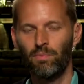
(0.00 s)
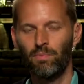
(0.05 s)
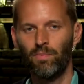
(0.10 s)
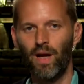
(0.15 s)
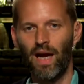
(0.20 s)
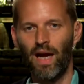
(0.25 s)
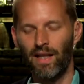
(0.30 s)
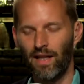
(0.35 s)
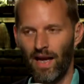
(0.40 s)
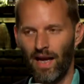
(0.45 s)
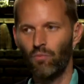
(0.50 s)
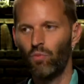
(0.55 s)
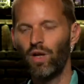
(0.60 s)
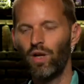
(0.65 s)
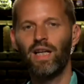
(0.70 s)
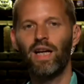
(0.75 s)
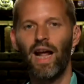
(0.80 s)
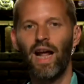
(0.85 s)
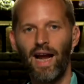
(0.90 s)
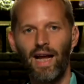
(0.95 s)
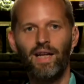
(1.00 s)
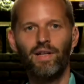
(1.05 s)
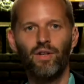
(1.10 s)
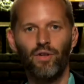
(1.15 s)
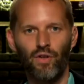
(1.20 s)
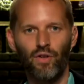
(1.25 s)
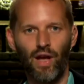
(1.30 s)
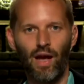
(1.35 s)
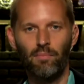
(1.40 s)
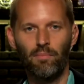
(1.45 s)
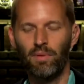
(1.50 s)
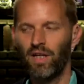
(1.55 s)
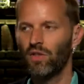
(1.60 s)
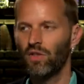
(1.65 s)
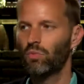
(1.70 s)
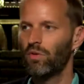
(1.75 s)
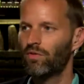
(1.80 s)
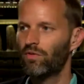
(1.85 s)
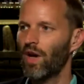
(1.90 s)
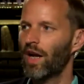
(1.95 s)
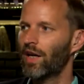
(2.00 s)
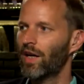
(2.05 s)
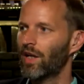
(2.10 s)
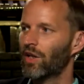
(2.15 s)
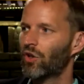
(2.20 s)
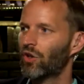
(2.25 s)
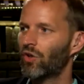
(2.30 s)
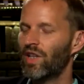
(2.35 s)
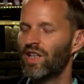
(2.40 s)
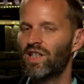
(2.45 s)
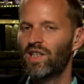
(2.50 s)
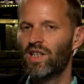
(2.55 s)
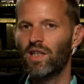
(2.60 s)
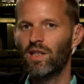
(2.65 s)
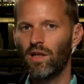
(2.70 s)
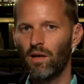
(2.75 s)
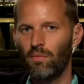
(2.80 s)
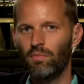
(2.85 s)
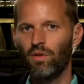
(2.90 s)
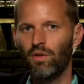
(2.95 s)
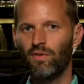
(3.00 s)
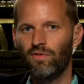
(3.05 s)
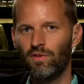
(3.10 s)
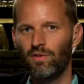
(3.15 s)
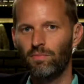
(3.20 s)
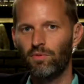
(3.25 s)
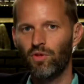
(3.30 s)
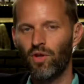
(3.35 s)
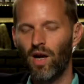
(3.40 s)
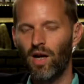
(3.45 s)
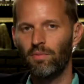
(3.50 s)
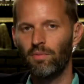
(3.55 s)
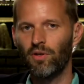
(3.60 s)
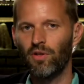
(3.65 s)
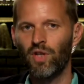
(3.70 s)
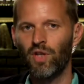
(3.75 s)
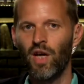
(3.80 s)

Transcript: And and we can right. handle that because we've got an increasing number of subscribers.